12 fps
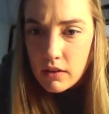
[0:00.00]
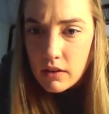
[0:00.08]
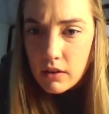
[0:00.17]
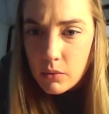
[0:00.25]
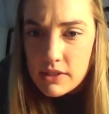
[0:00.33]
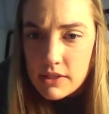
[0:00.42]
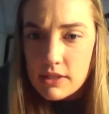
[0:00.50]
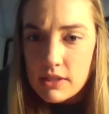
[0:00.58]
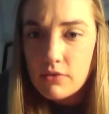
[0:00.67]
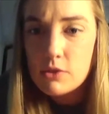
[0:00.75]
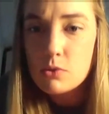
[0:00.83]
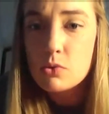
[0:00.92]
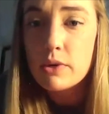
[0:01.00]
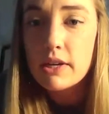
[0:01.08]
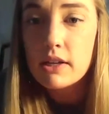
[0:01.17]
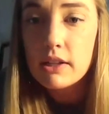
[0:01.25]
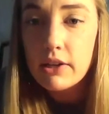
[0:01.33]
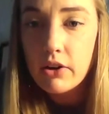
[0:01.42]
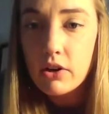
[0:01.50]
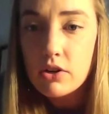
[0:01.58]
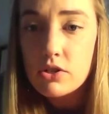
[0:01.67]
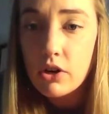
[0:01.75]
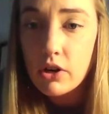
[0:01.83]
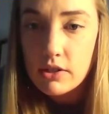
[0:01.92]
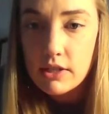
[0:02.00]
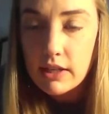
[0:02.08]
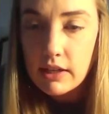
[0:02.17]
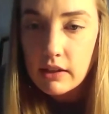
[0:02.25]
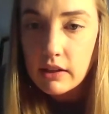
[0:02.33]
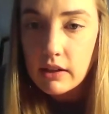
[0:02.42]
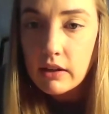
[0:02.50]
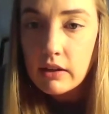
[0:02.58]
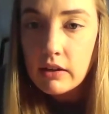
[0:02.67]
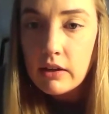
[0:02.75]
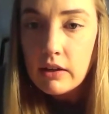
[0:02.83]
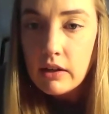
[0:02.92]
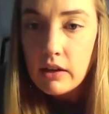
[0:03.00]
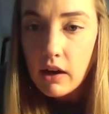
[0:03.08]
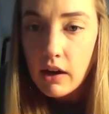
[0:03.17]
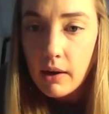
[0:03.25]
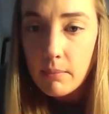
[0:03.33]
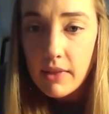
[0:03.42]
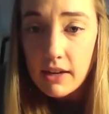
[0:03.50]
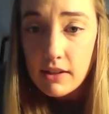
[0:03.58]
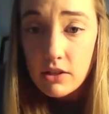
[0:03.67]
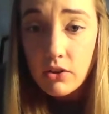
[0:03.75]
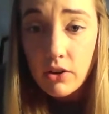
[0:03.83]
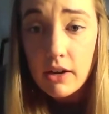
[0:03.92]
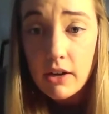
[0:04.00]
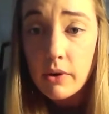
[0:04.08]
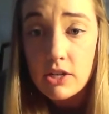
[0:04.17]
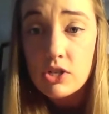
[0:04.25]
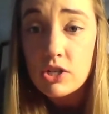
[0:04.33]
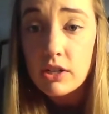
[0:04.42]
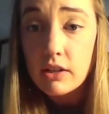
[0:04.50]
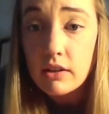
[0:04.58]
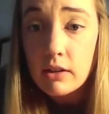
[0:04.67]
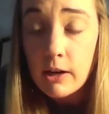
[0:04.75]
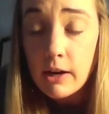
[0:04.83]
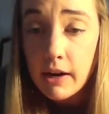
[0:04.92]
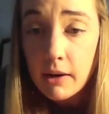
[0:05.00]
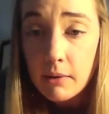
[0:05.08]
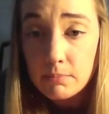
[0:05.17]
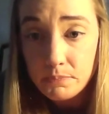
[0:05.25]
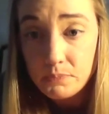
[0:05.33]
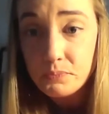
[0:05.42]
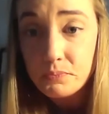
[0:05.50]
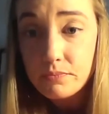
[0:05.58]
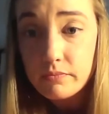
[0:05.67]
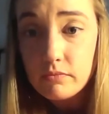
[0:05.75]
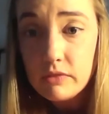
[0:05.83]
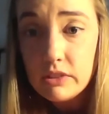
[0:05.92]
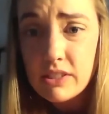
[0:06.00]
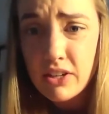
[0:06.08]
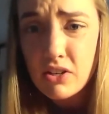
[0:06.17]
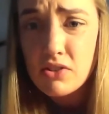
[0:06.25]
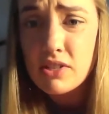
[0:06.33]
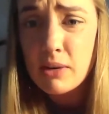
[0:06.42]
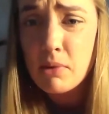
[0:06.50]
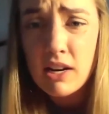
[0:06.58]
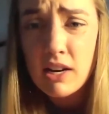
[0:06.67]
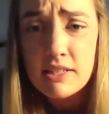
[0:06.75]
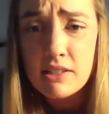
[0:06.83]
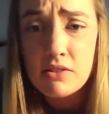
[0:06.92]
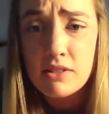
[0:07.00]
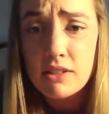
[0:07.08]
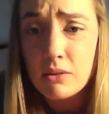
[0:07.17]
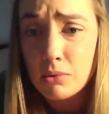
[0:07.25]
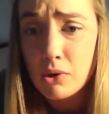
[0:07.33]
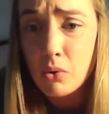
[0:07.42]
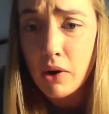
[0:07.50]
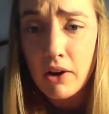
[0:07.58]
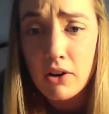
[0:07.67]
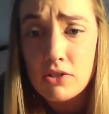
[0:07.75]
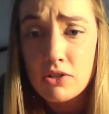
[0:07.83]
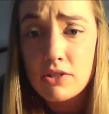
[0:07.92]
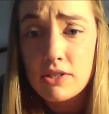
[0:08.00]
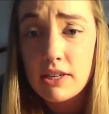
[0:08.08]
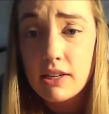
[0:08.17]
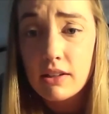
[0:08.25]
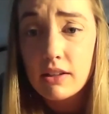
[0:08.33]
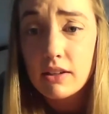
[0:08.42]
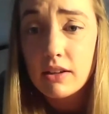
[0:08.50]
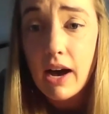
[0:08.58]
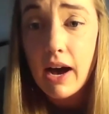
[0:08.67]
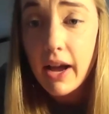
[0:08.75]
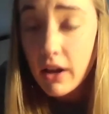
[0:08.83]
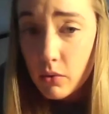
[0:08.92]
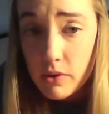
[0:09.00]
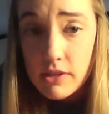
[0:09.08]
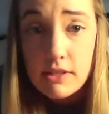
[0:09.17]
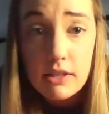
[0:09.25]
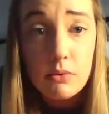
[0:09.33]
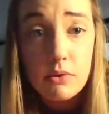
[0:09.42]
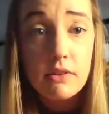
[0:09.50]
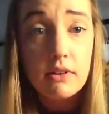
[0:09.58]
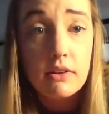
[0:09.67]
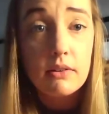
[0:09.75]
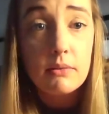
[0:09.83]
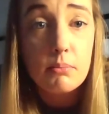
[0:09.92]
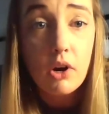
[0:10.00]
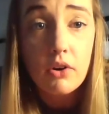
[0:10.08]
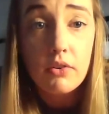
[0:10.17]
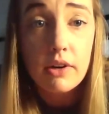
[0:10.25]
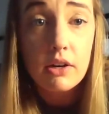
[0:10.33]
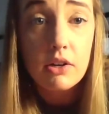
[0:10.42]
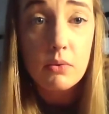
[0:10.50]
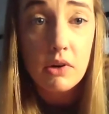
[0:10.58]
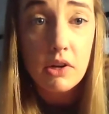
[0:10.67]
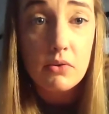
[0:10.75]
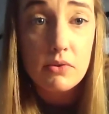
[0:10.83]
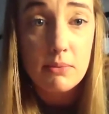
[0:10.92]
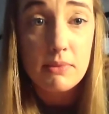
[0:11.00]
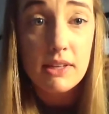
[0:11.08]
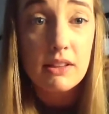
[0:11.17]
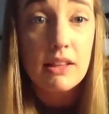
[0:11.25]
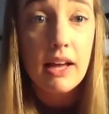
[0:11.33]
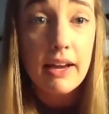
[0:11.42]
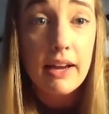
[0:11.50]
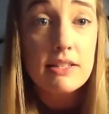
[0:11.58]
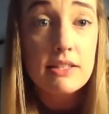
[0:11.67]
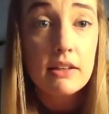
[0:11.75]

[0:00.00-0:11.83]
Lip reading: what's the difference between a clear or dark tequila? That's a great question. There are some cocktails that require a dark tequila. I always think with a margarita, you want to go something light.